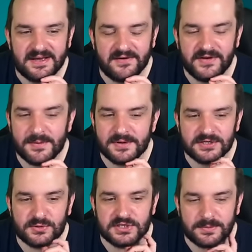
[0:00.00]
I think I'm going to
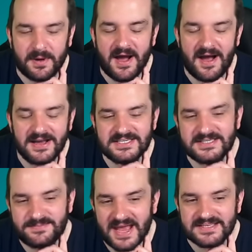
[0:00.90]
switch to... I, I
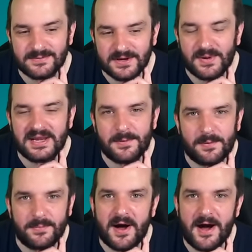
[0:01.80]
suspect I'm going to end up
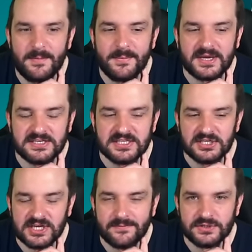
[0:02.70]
on Palmer because of the
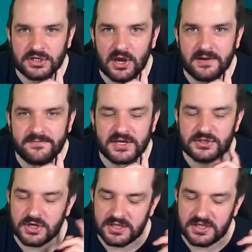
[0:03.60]
Sheffield United fixture,